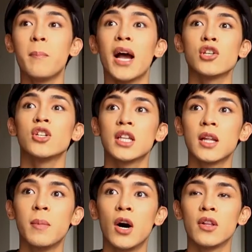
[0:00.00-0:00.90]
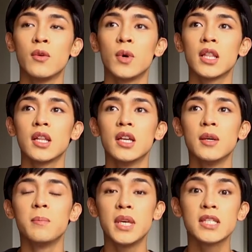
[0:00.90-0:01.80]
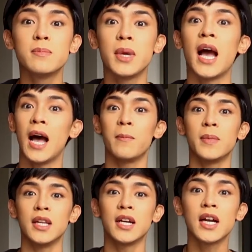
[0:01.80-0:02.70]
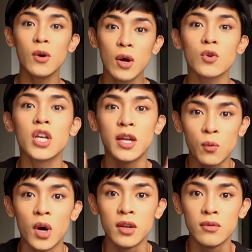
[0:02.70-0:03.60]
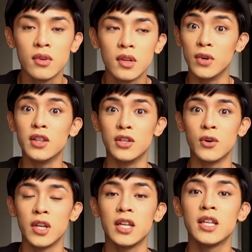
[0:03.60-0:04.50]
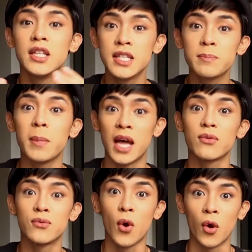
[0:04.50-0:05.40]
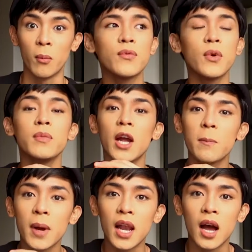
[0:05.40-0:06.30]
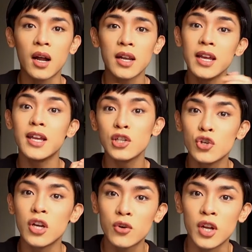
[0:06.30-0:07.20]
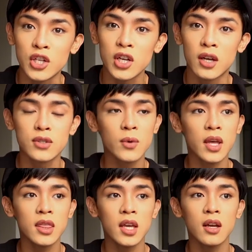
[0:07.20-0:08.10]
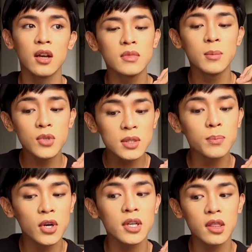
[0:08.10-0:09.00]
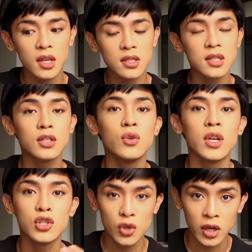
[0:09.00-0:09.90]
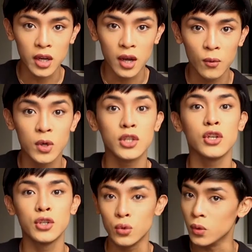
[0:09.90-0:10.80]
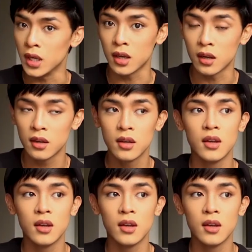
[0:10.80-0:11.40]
I'm passionate about and what makes me happy, nagagawa ko siya in one video and in this platform. From there pa lang, na-enjoy ko na siya. So I think the most important thing is that you enjoy nga what you're doing.